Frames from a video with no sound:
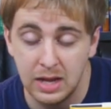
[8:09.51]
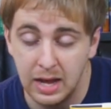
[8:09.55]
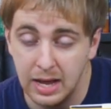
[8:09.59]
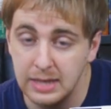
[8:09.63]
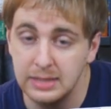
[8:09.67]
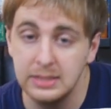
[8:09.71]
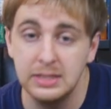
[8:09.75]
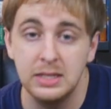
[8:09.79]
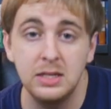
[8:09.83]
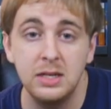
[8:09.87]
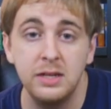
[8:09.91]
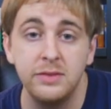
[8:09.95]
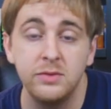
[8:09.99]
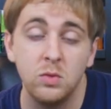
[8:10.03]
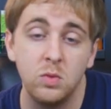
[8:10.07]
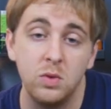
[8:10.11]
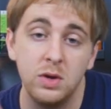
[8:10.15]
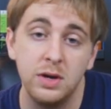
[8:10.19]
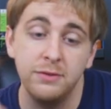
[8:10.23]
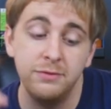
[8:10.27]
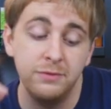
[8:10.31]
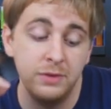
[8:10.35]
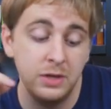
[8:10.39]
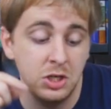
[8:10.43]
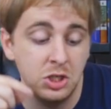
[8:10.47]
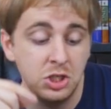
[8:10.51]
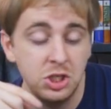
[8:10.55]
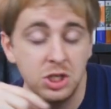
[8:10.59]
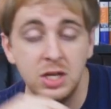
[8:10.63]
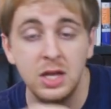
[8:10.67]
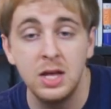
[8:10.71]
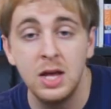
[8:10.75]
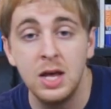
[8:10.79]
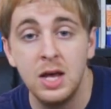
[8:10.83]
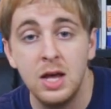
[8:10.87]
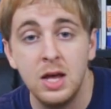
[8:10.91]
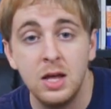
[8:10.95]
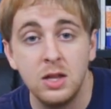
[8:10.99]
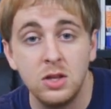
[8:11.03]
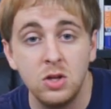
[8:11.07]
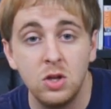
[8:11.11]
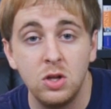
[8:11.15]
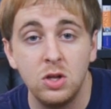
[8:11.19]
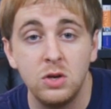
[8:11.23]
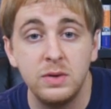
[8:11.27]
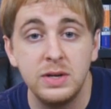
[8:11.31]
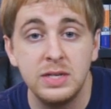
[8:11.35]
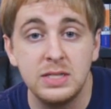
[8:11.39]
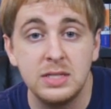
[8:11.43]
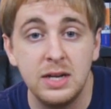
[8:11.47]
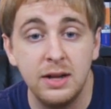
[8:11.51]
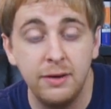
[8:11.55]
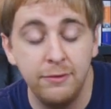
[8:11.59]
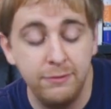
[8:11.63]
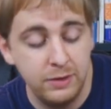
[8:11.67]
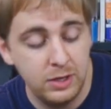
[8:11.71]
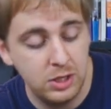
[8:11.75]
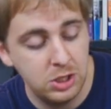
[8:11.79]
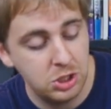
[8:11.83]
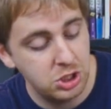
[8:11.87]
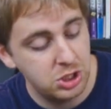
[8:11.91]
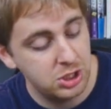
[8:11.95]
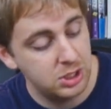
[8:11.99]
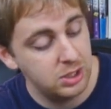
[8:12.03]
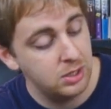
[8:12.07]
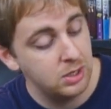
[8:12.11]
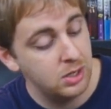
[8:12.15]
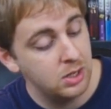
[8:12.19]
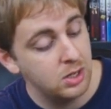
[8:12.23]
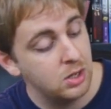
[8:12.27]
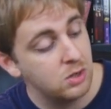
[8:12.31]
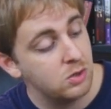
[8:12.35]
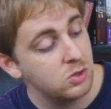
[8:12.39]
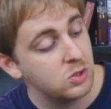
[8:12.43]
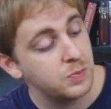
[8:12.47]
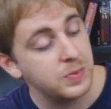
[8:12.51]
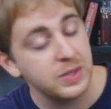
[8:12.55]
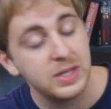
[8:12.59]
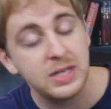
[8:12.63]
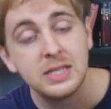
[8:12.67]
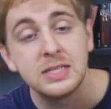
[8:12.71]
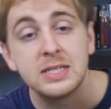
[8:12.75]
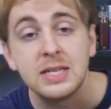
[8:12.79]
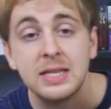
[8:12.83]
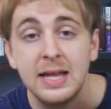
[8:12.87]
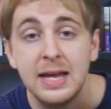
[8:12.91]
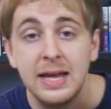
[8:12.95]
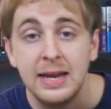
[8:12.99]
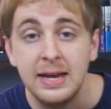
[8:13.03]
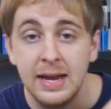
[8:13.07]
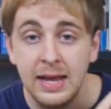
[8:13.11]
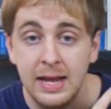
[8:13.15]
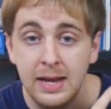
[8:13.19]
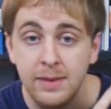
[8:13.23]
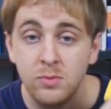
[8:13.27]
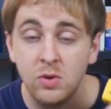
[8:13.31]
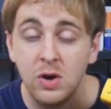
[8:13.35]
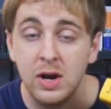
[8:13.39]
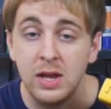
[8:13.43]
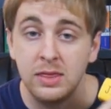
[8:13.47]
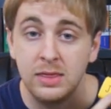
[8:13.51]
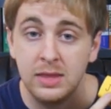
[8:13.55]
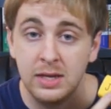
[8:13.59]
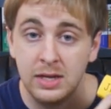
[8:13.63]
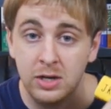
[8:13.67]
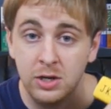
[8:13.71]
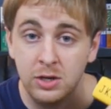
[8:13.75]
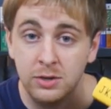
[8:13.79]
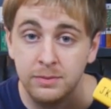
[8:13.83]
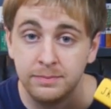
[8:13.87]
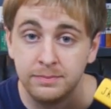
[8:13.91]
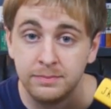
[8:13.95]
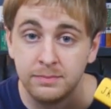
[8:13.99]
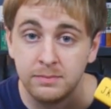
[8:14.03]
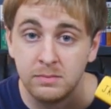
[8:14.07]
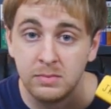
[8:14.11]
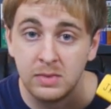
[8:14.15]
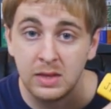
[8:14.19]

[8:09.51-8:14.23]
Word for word: I didn't even want to finish it. The only reason I finished it was because of that name right there.